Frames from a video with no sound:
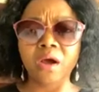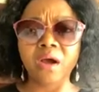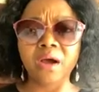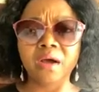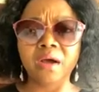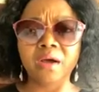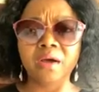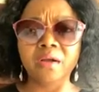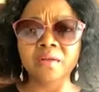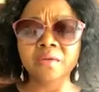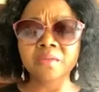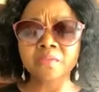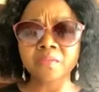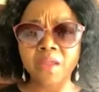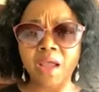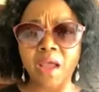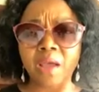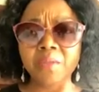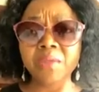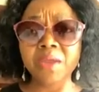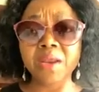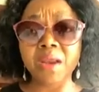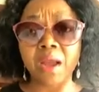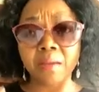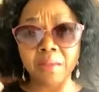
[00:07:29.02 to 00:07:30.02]
or heard.
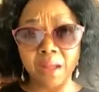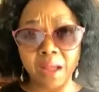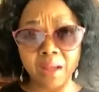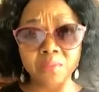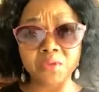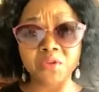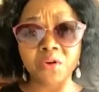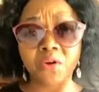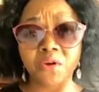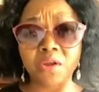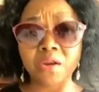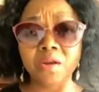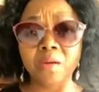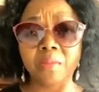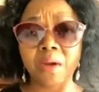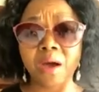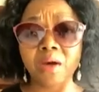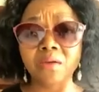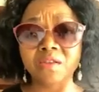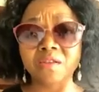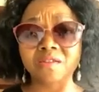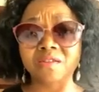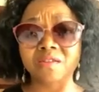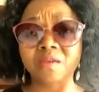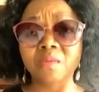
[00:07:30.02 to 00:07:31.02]
I mean, I'm talking
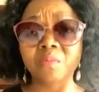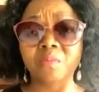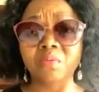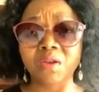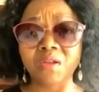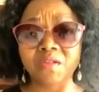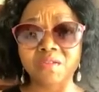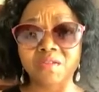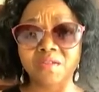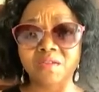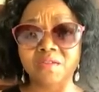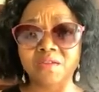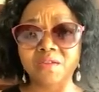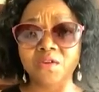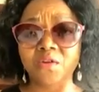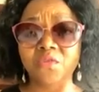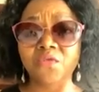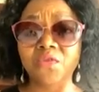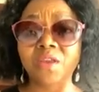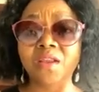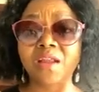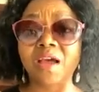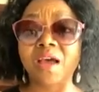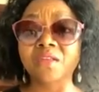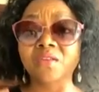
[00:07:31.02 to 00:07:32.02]
about the
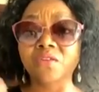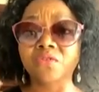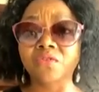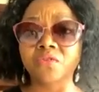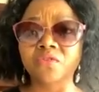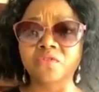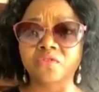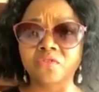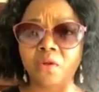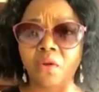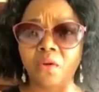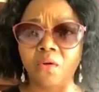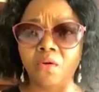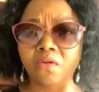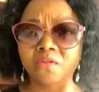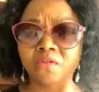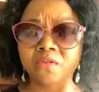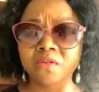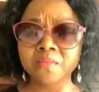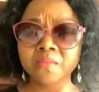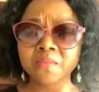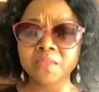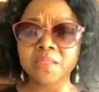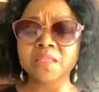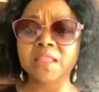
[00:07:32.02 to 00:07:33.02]
simplicity of it and the
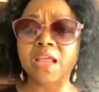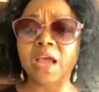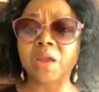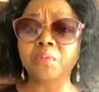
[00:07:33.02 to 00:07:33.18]
results